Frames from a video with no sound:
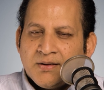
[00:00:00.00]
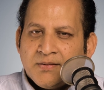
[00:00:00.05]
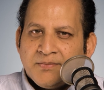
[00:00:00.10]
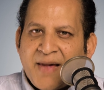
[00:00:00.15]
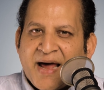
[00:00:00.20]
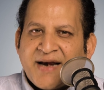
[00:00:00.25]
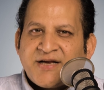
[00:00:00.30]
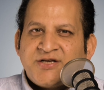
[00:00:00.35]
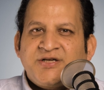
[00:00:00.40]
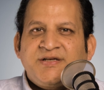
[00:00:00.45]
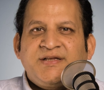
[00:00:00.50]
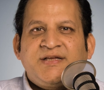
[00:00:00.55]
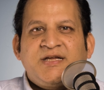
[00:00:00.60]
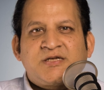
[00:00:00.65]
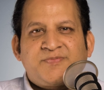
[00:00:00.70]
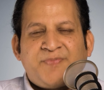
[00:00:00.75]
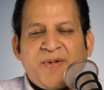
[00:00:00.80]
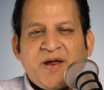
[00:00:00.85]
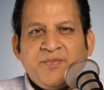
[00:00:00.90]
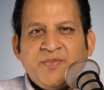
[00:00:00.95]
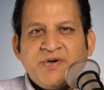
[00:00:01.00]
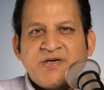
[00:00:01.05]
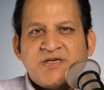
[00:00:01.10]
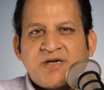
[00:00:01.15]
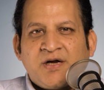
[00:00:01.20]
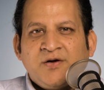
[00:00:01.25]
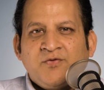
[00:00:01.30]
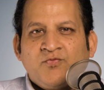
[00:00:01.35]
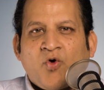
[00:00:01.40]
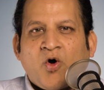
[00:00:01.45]
Managing these payments
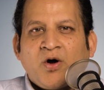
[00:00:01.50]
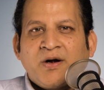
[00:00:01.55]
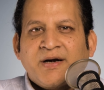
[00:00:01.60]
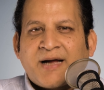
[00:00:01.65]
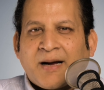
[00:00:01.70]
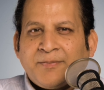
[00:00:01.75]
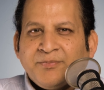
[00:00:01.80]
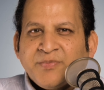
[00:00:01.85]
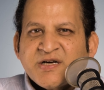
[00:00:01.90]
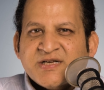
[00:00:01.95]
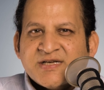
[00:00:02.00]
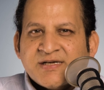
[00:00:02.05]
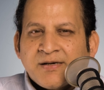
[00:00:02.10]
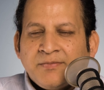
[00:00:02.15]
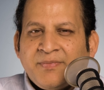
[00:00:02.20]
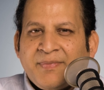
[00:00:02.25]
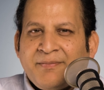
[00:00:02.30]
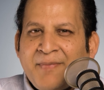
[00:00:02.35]
involved cumbersome